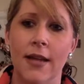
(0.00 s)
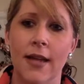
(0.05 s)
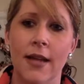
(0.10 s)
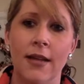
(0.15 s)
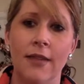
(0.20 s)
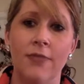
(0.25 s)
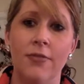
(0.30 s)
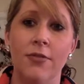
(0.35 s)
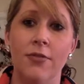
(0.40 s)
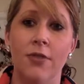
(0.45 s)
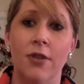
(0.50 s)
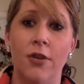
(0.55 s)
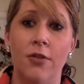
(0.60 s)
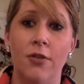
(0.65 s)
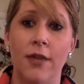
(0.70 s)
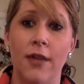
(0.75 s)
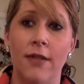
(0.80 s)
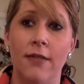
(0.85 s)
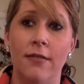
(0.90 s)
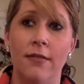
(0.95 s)
any of you know
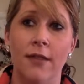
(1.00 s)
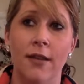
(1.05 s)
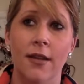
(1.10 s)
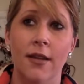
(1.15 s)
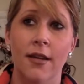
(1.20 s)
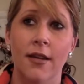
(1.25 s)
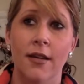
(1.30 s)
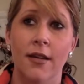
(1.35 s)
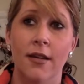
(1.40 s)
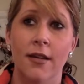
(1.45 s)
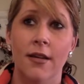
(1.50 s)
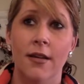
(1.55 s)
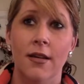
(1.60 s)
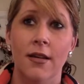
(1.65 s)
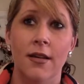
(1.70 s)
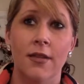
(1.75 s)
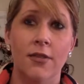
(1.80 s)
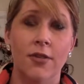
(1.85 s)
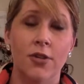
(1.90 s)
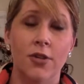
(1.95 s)
that
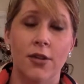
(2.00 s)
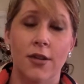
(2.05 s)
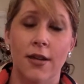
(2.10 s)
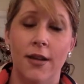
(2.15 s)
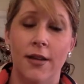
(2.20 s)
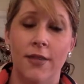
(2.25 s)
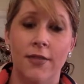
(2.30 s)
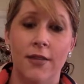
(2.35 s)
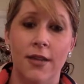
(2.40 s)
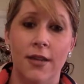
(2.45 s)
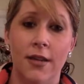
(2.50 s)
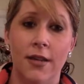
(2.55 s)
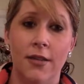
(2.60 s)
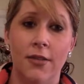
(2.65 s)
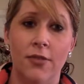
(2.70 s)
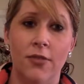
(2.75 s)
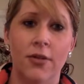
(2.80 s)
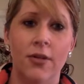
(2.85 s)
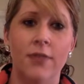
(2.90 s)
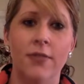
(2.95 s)
if you're trying to have a kid,
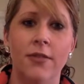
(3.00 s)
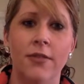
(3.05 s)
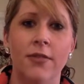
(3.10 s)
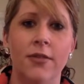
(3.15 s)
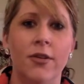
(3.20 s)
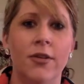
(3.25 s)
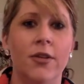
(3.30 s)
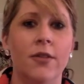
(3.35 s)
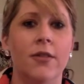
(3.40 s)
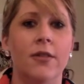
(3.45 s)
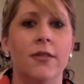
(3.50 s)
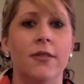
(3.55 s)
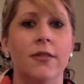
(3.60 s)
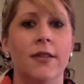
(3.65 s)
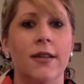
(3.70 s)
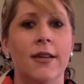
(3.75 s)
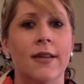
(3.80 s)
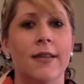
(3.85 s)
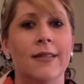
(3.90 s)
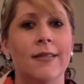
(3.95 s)
or even if you're
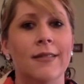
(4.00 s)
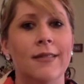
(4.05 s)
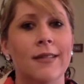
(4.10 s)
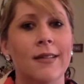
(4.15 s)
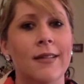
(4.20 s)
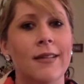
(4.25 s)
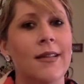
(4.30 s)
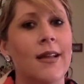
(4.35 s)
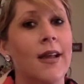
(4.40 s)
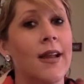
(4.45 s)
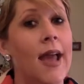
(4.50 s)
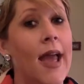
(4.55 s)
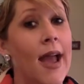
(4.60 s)
not